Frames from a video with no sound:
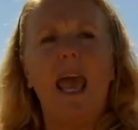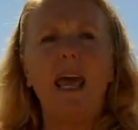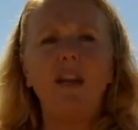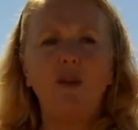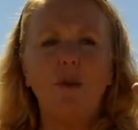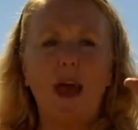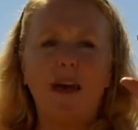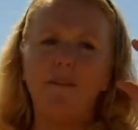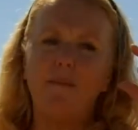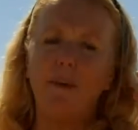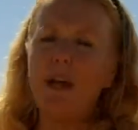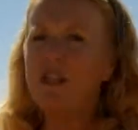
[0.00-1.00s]
and you
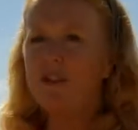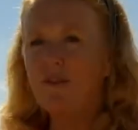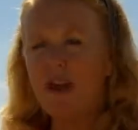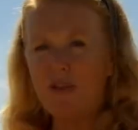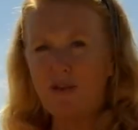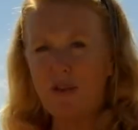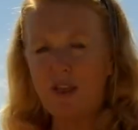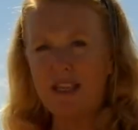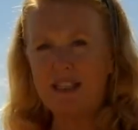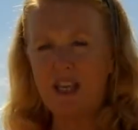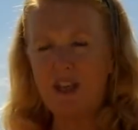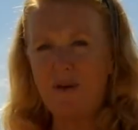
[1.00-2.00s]
have a bunch of other
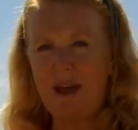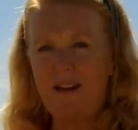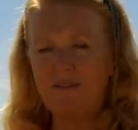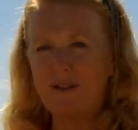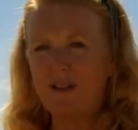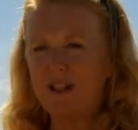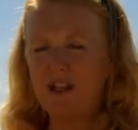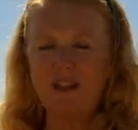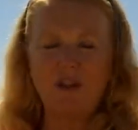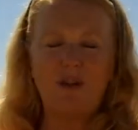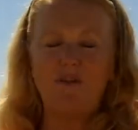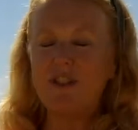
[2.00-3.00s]
things that you have to
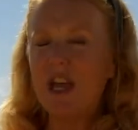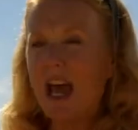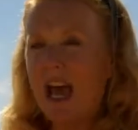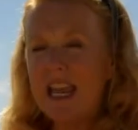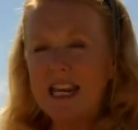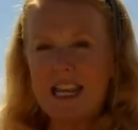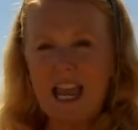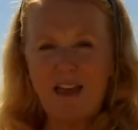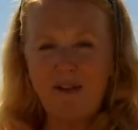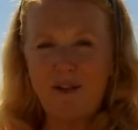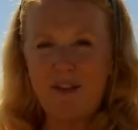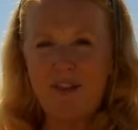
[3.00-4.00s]
sort of tie
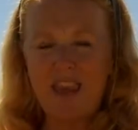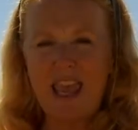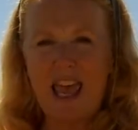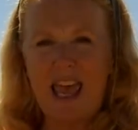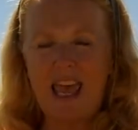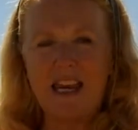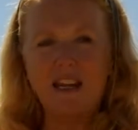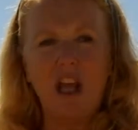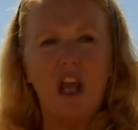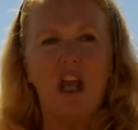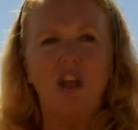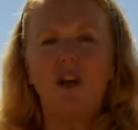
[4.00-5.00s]
together at the end,
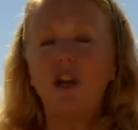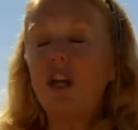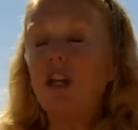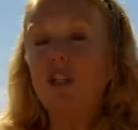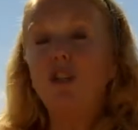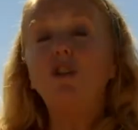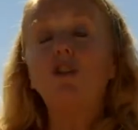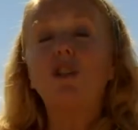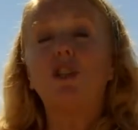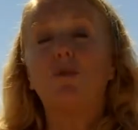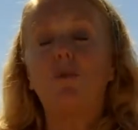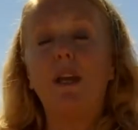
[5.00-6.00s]
you're going to
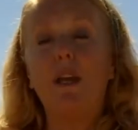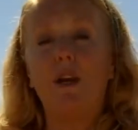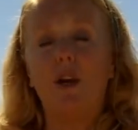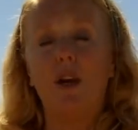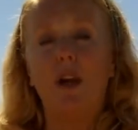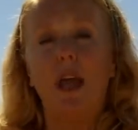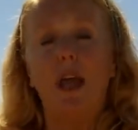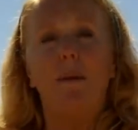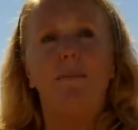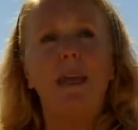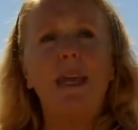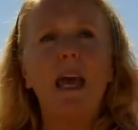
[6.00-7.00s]
lose your reader.
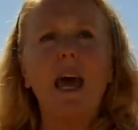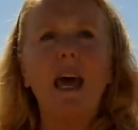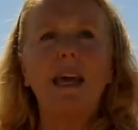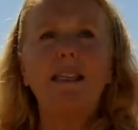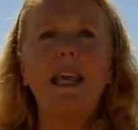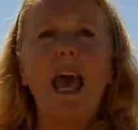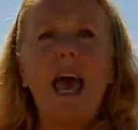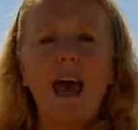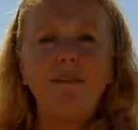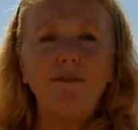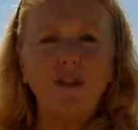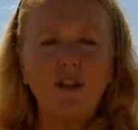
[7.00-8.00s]
Because
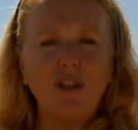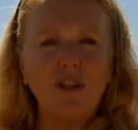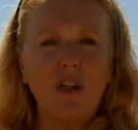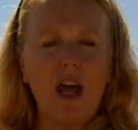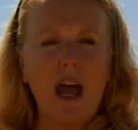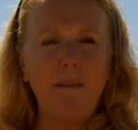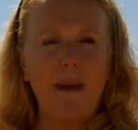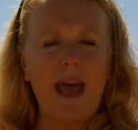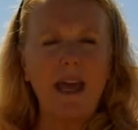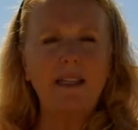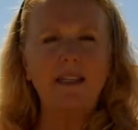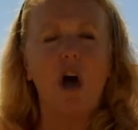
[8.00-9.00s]
after the
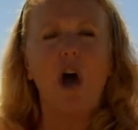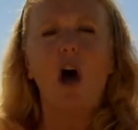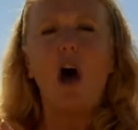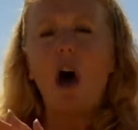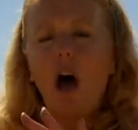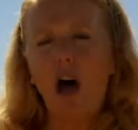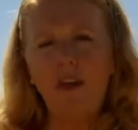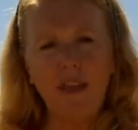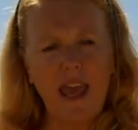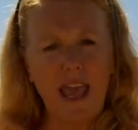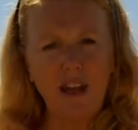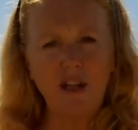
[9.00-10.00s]
climax, all
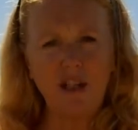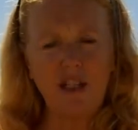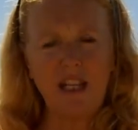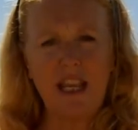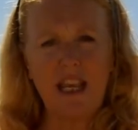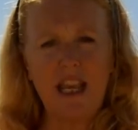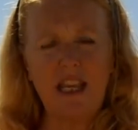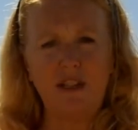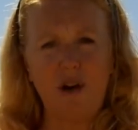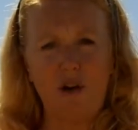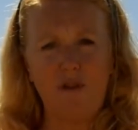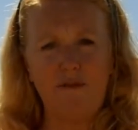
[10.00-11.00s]
the energy
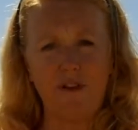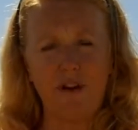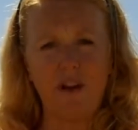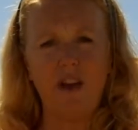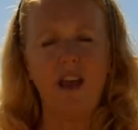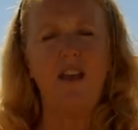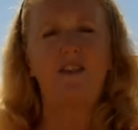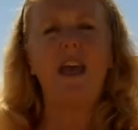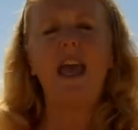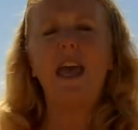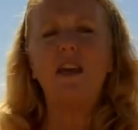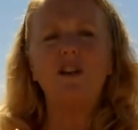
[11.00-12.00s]
is over.
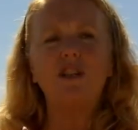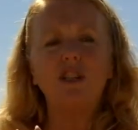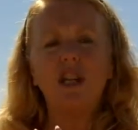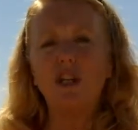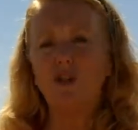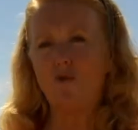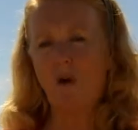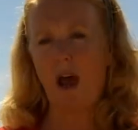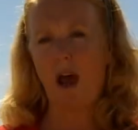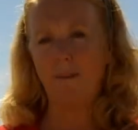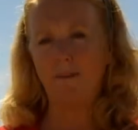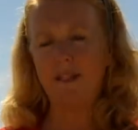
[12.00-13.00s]
The energy
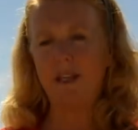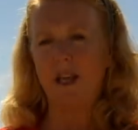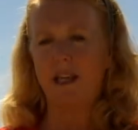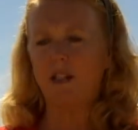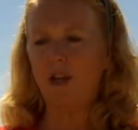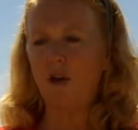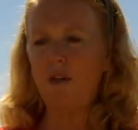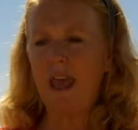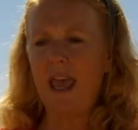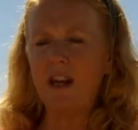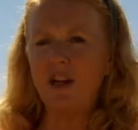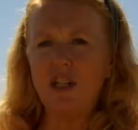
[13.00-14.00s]
drops. So the
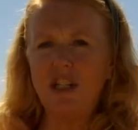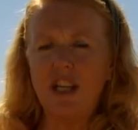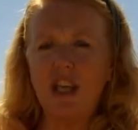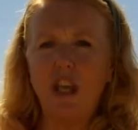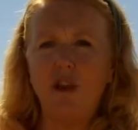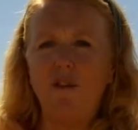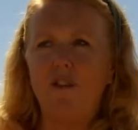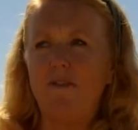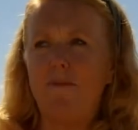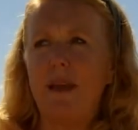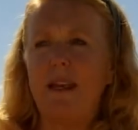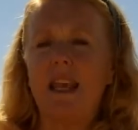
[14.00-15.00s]
energy that you
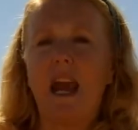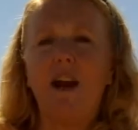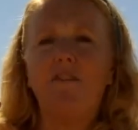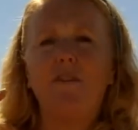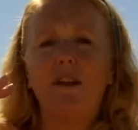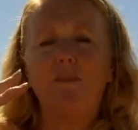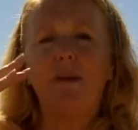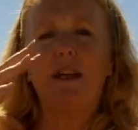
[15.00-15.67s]
have been carefully